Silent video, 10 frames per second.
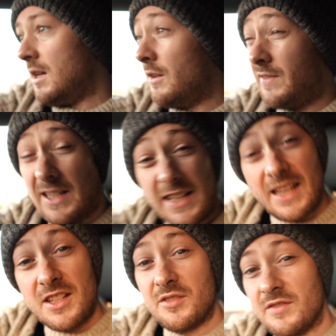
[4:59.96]
hopefully I can
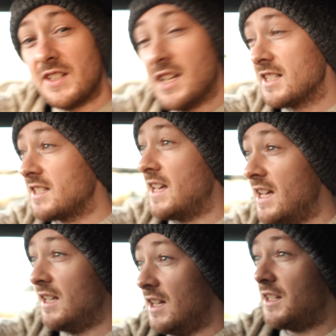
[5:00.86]
get something nice there
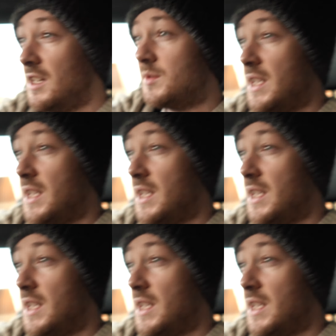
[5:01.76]
and keep